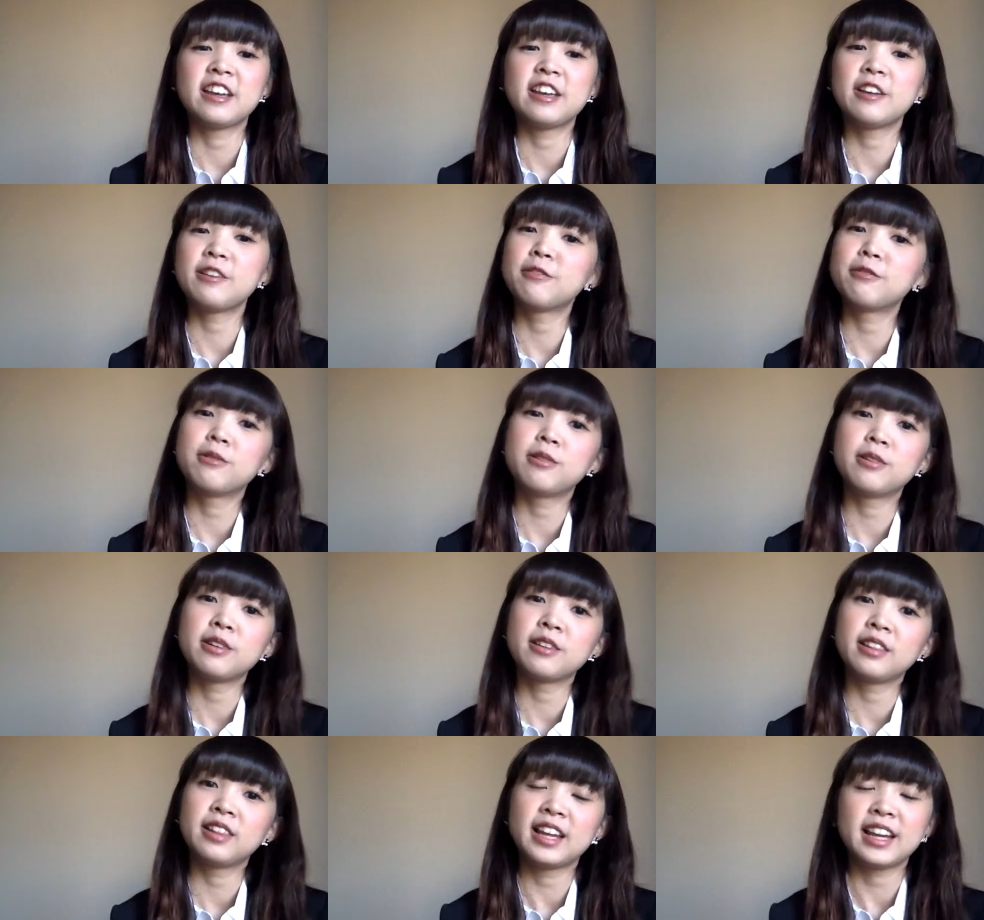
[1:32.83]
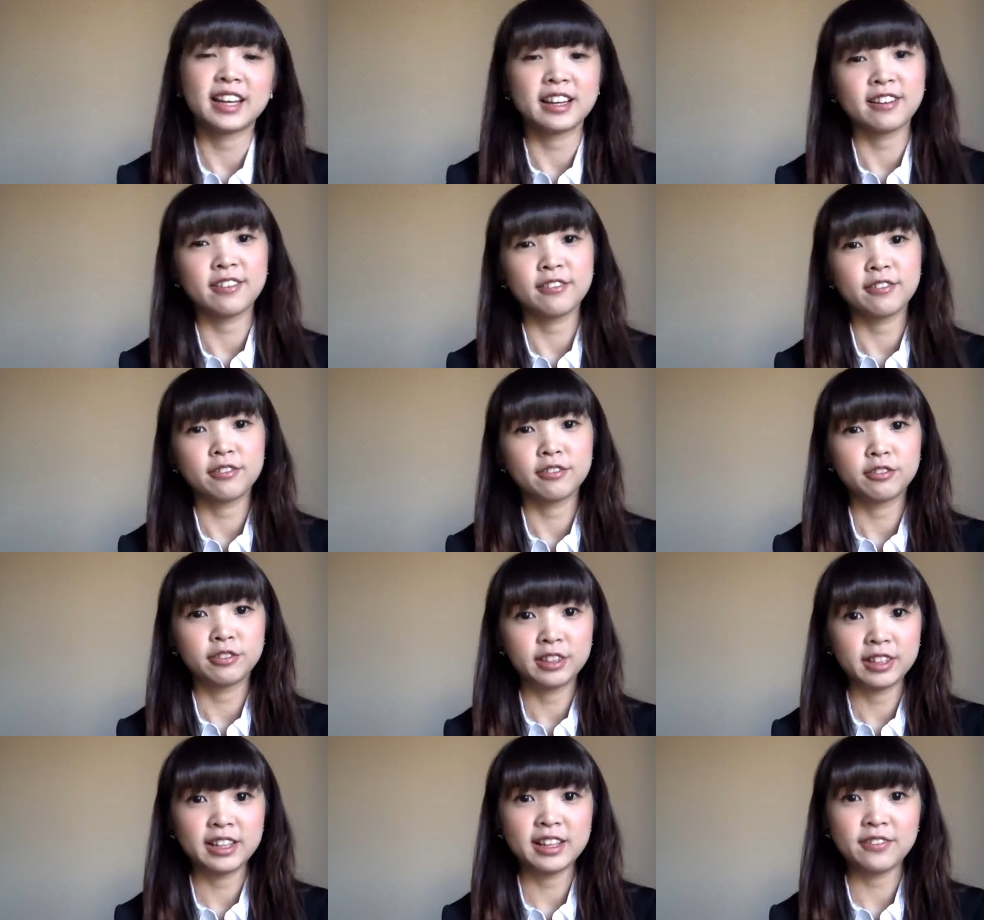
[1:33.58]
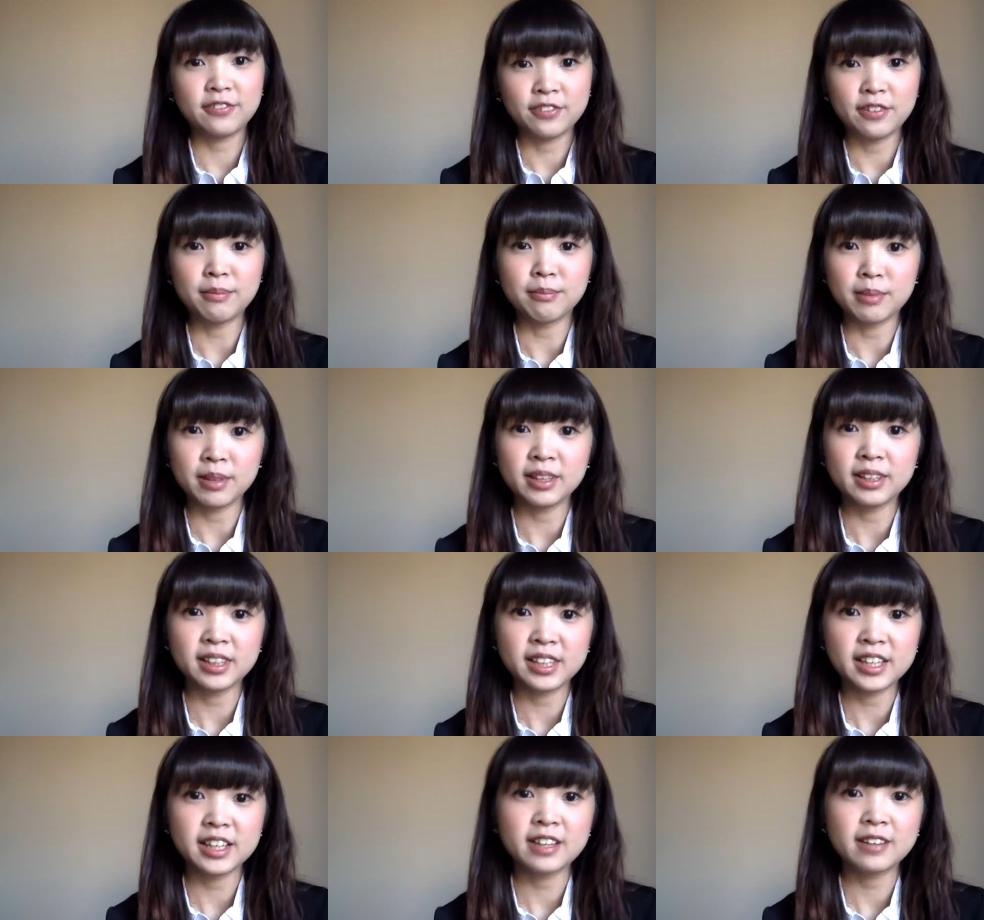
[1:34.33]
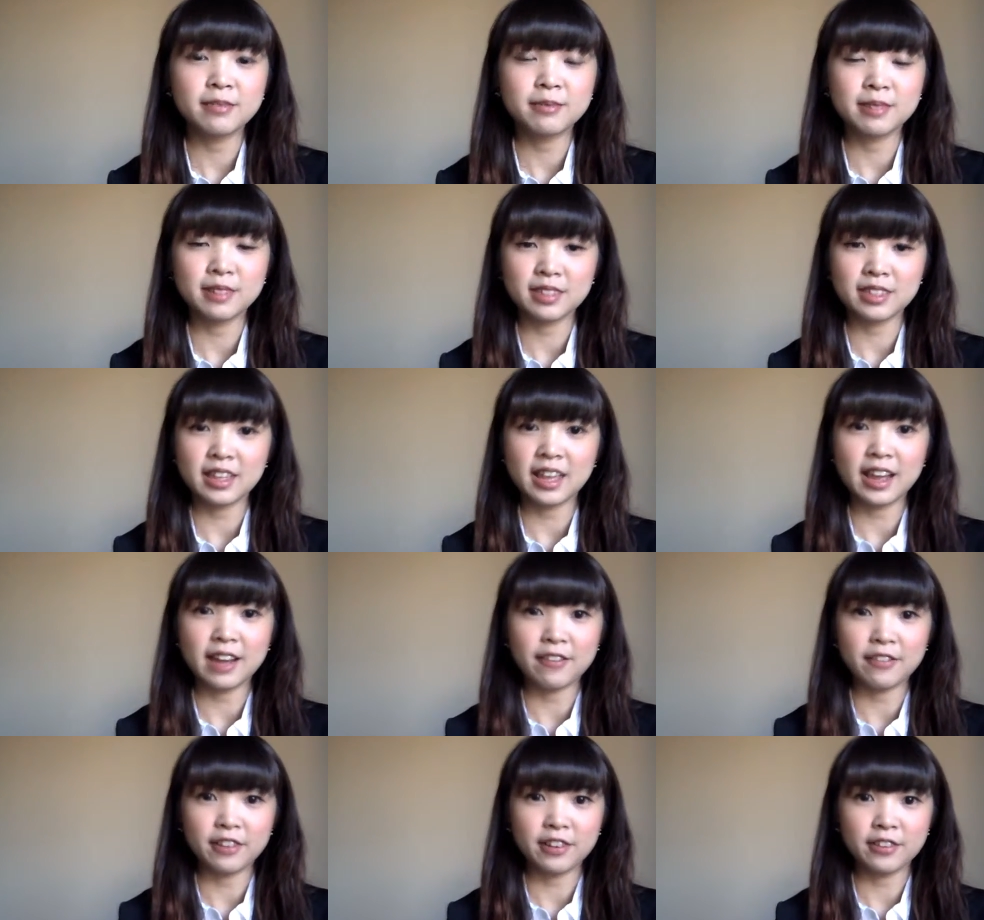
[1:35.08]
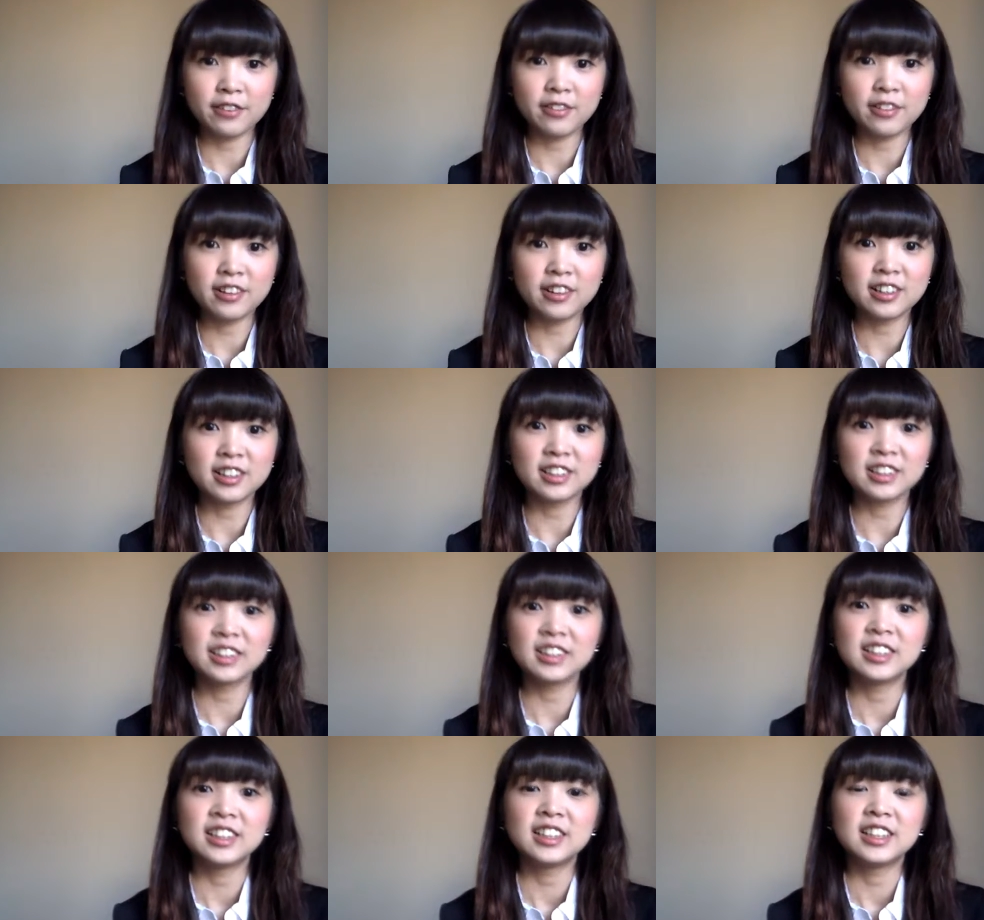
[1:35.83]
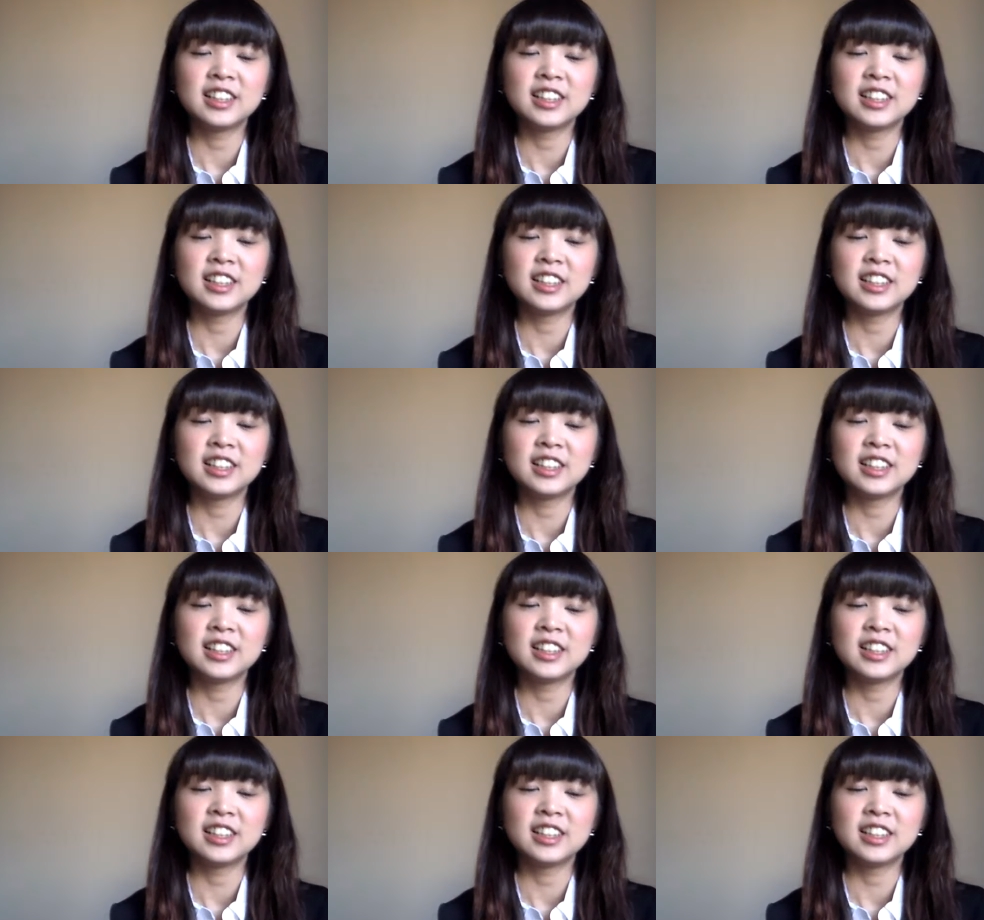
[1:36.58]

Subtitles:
it was like really familiar with everyone,